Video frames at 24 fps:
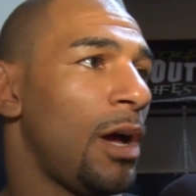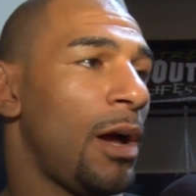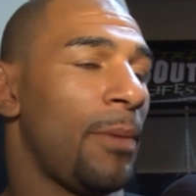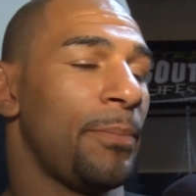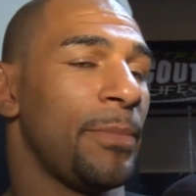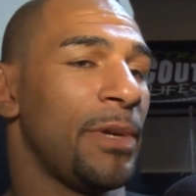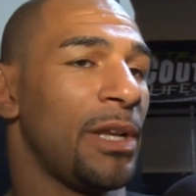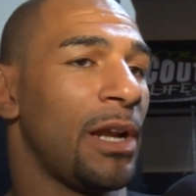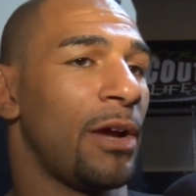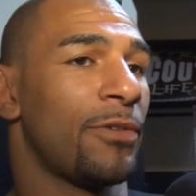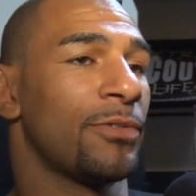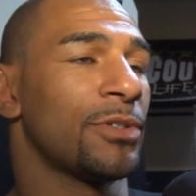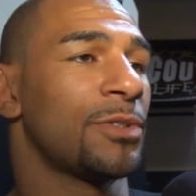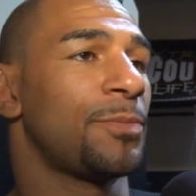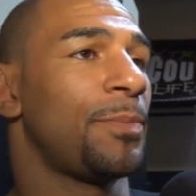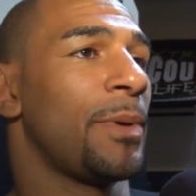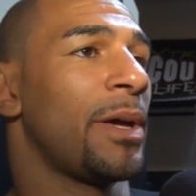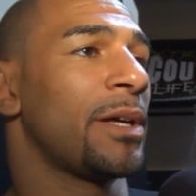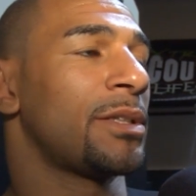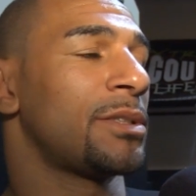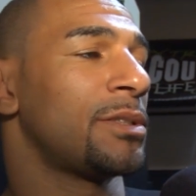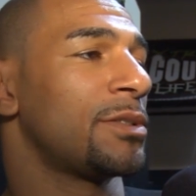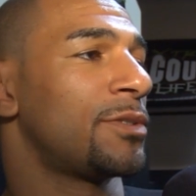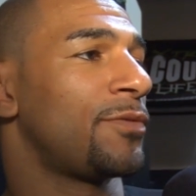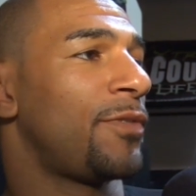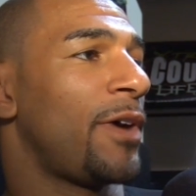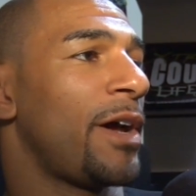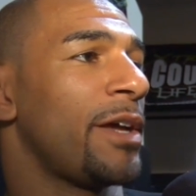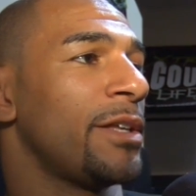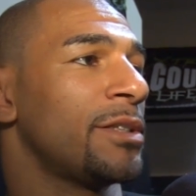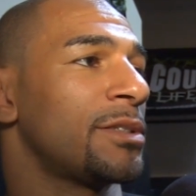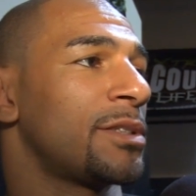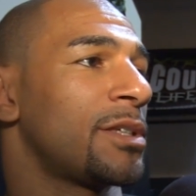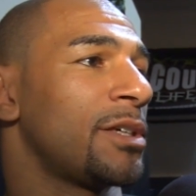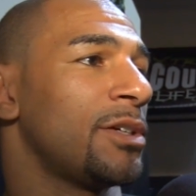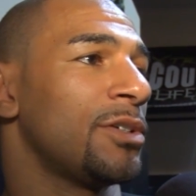I mean, I respect his
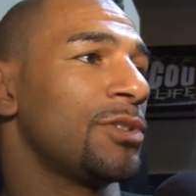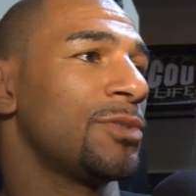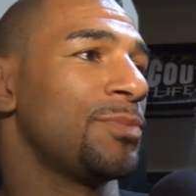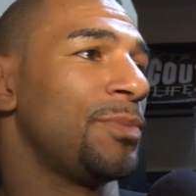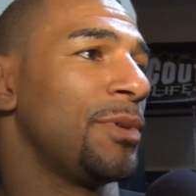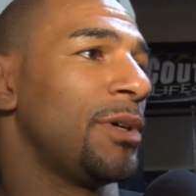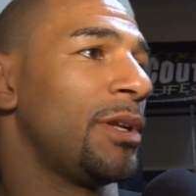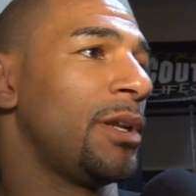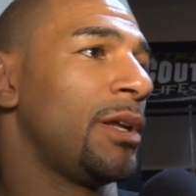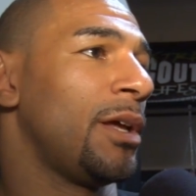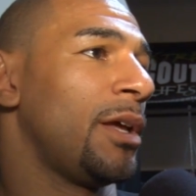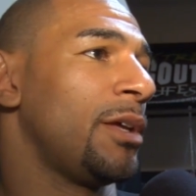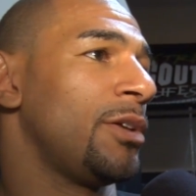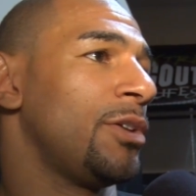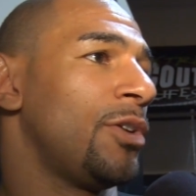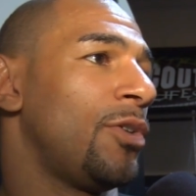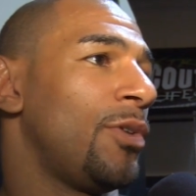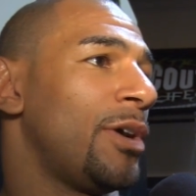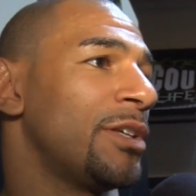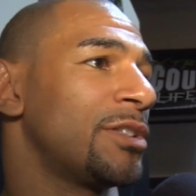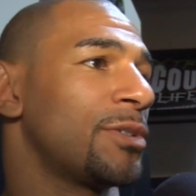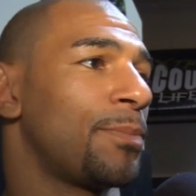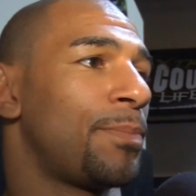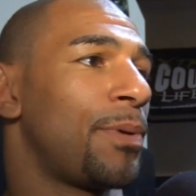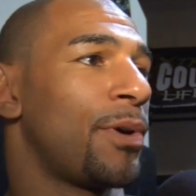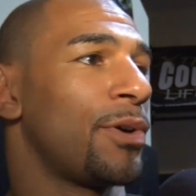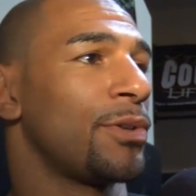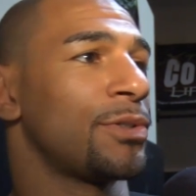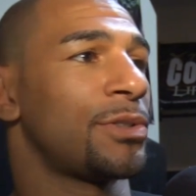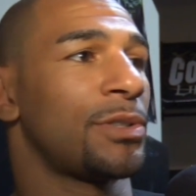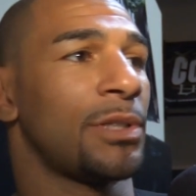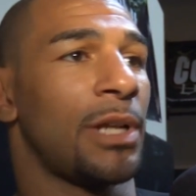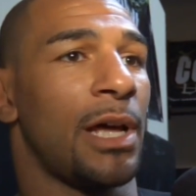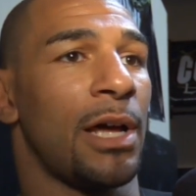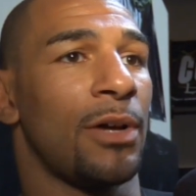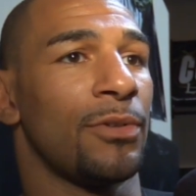fighting skills, but, you know, as a
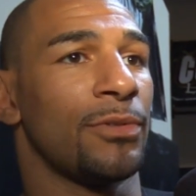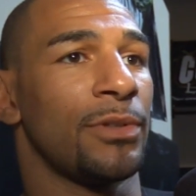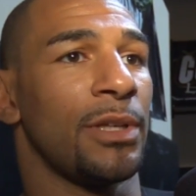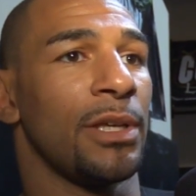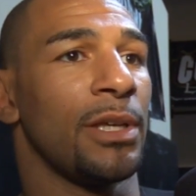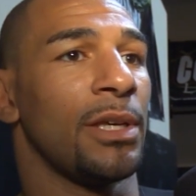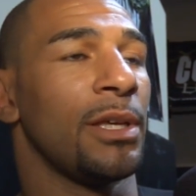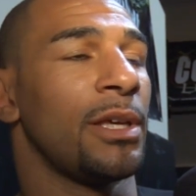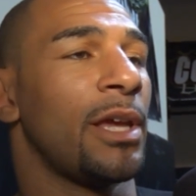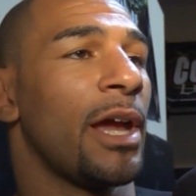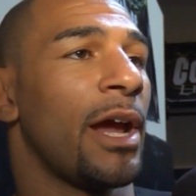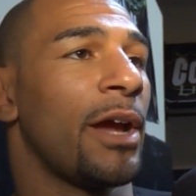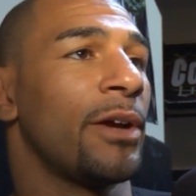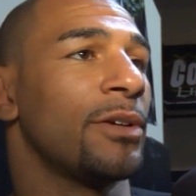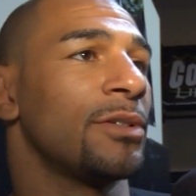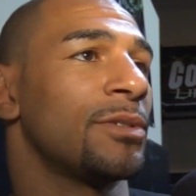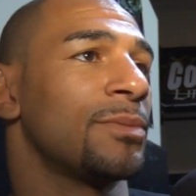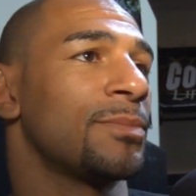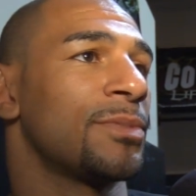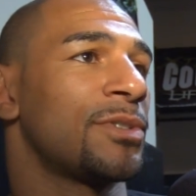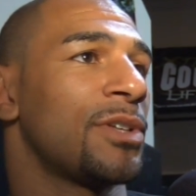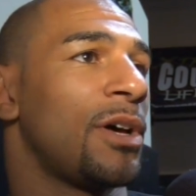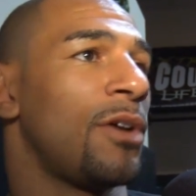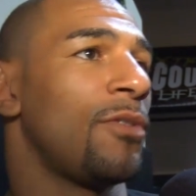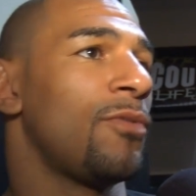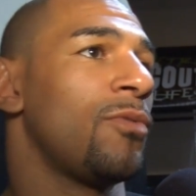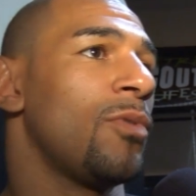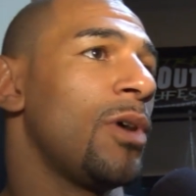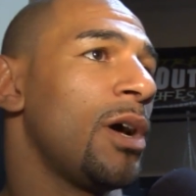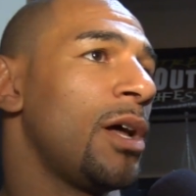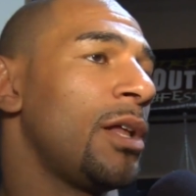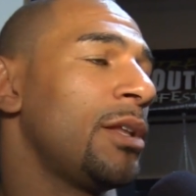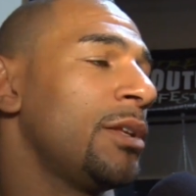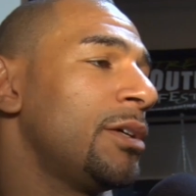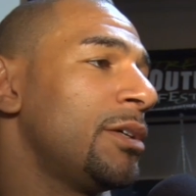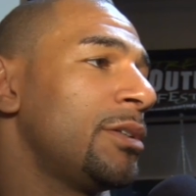person, I don't think he carries himself
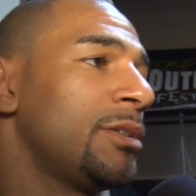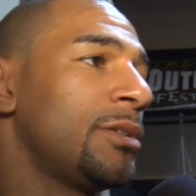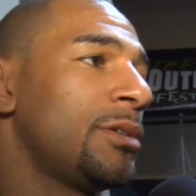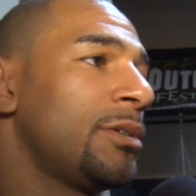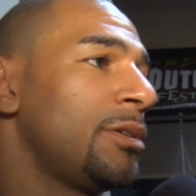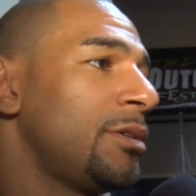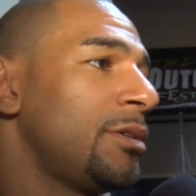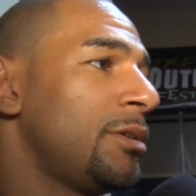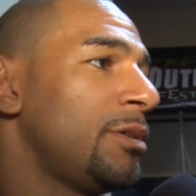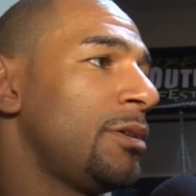well. And,